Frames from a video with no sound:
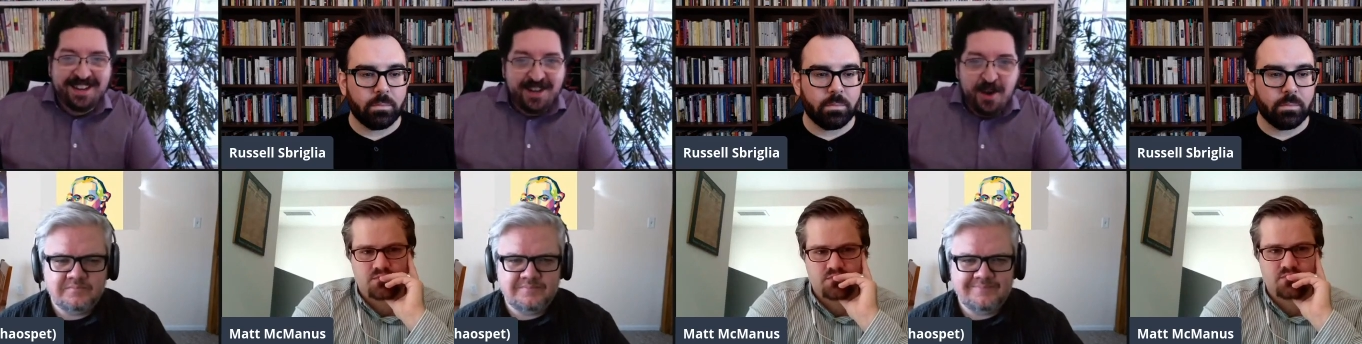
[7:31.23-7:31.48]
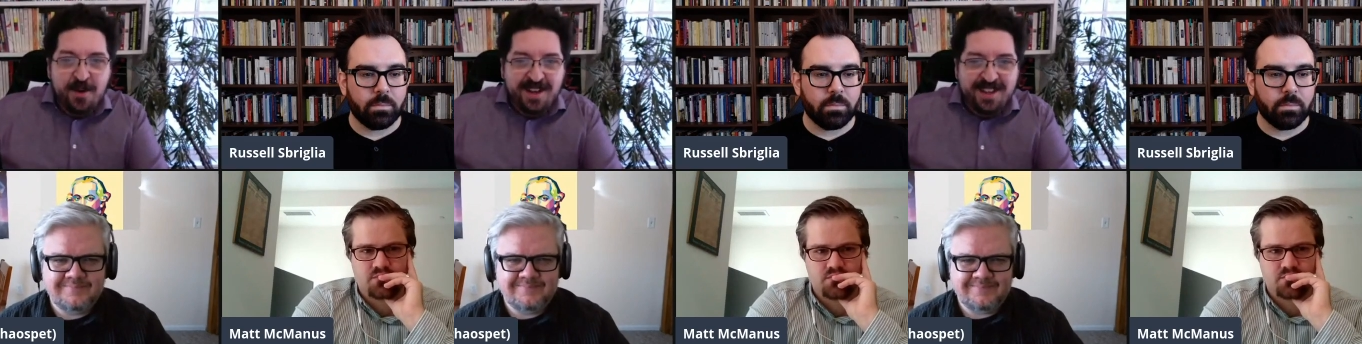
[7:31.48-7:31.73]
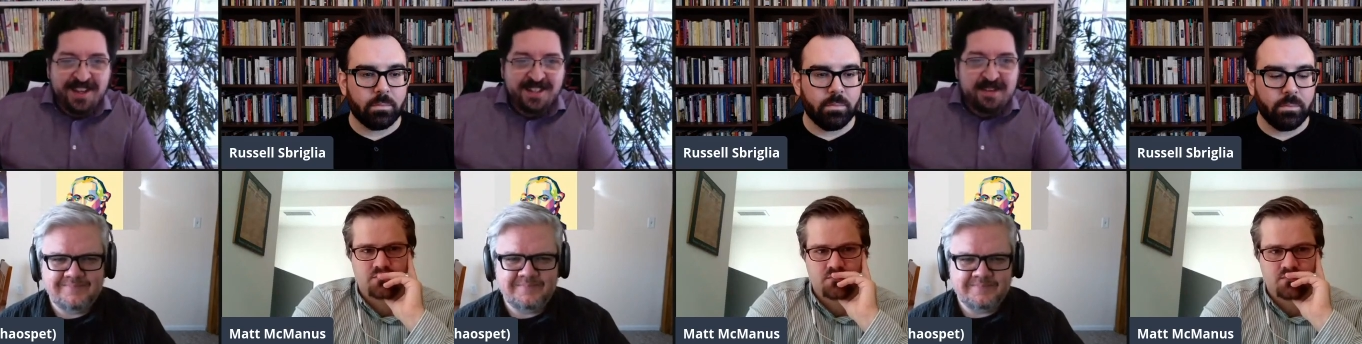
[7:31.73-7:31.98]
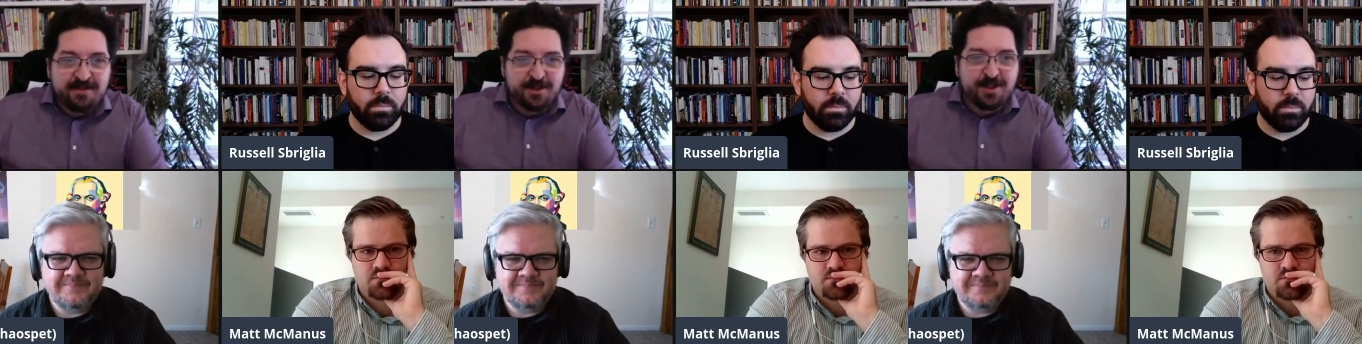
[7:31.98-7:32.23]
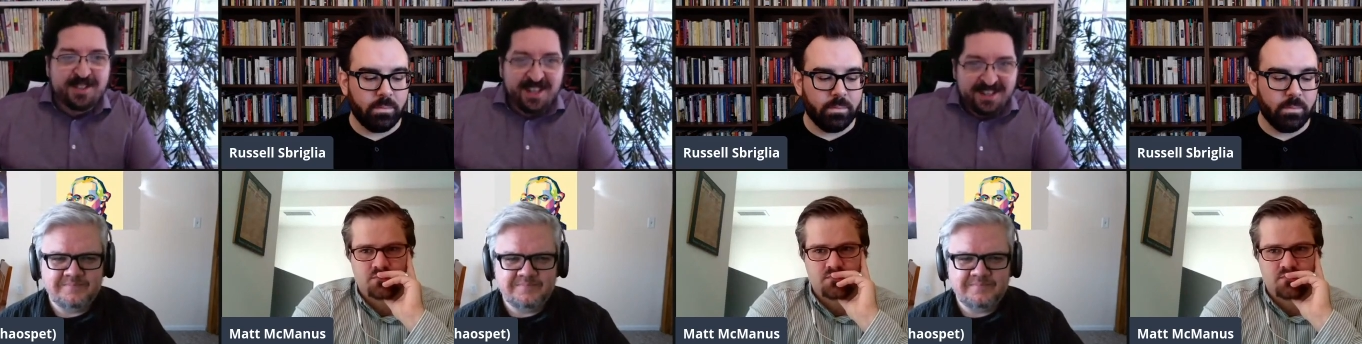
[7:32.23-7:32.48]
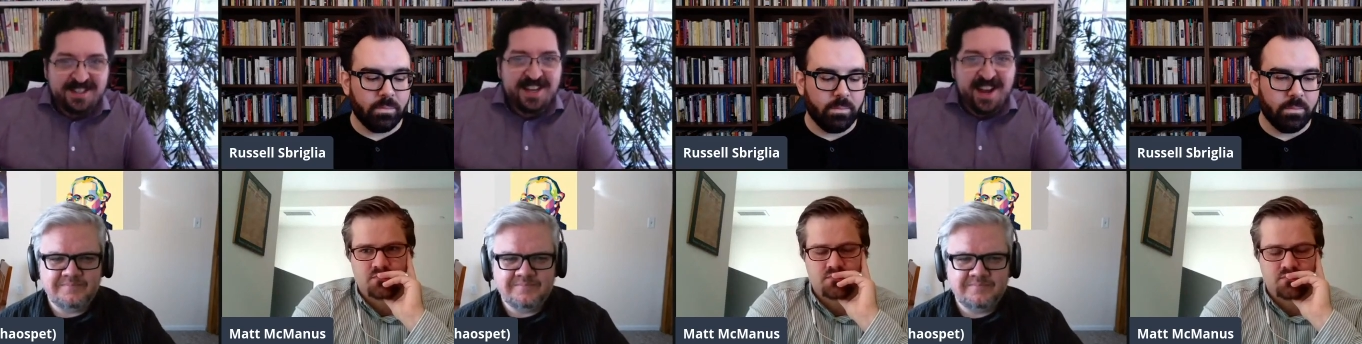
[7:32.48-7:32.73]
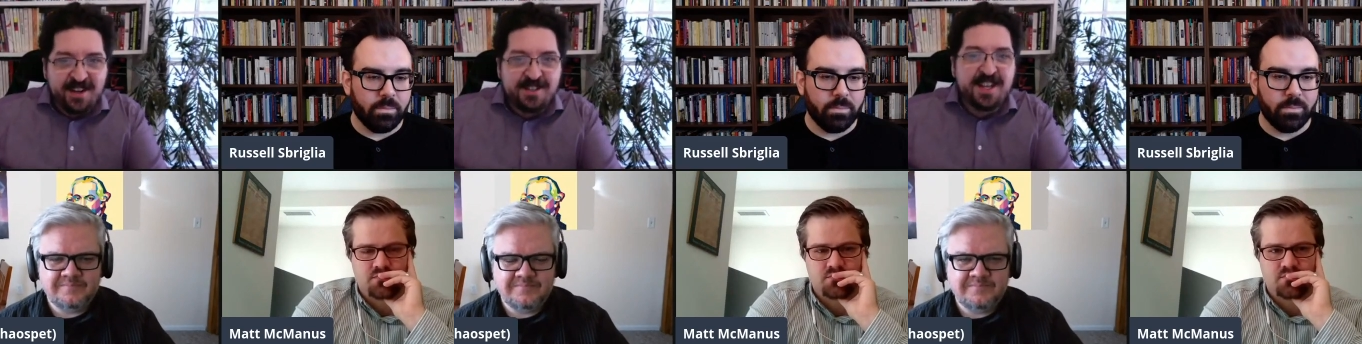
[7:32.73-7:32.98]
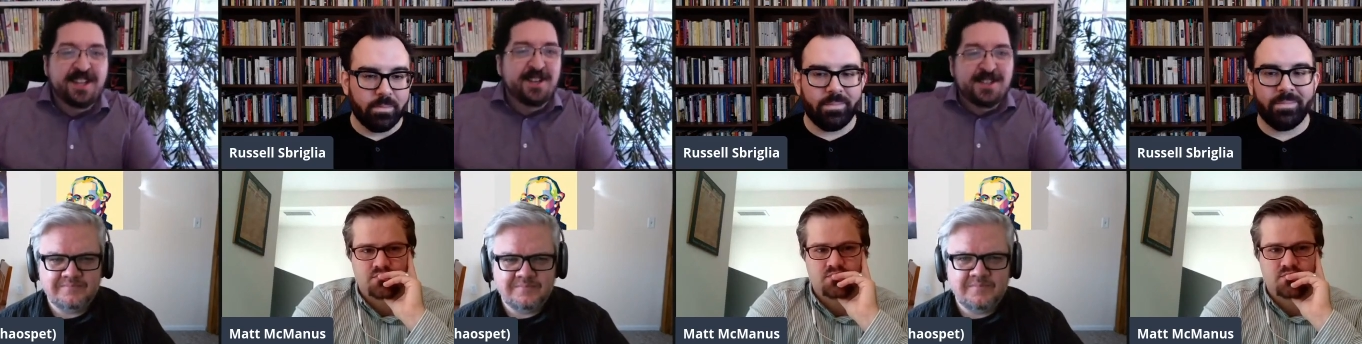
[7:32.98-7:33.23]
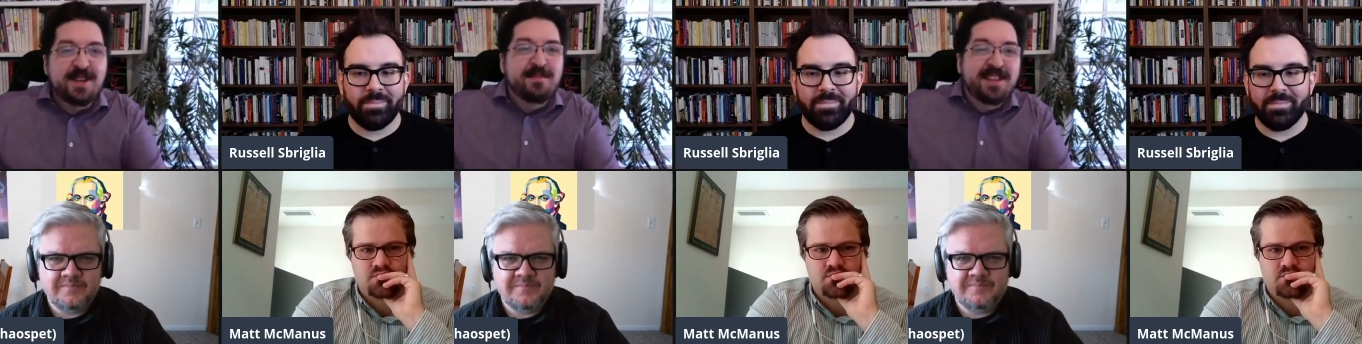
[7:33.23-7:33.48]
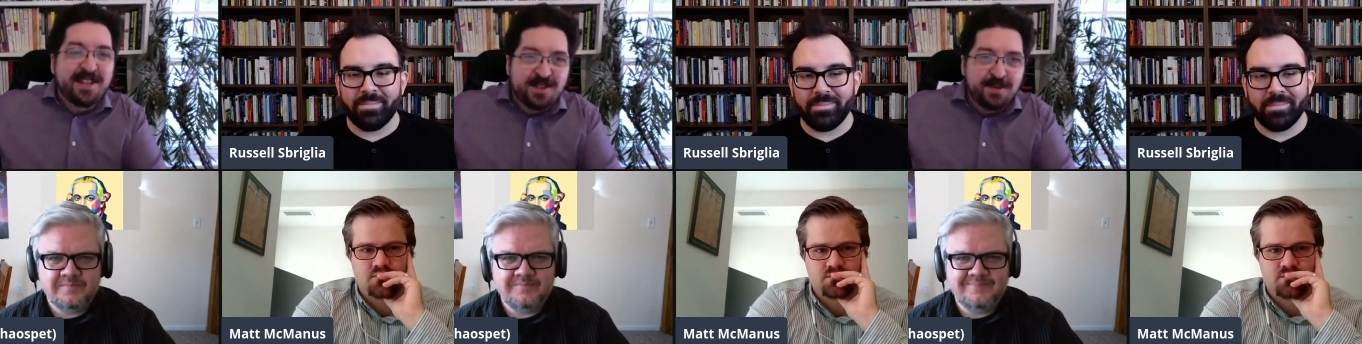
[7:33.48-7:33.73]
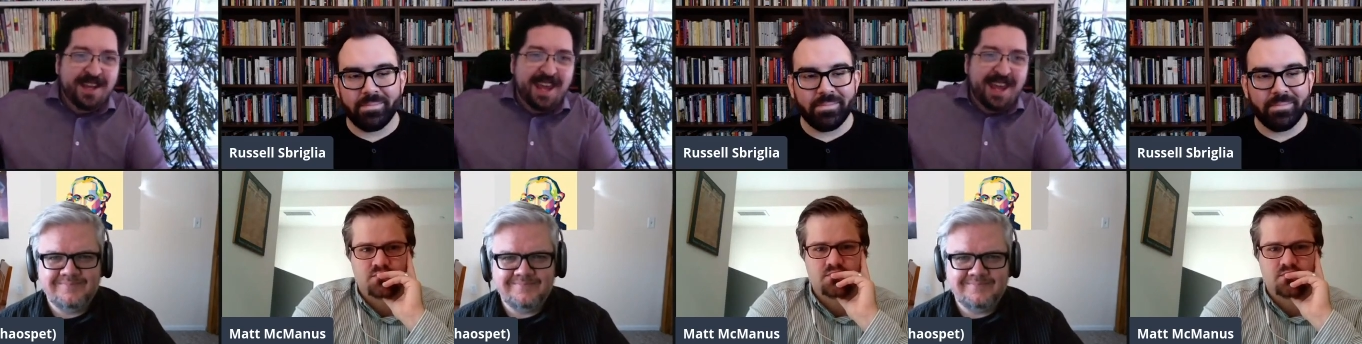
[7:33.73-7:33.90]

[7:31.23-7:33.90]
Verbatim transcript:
Speaker 1: know anything except for the senses. Now you're saying there's some things that we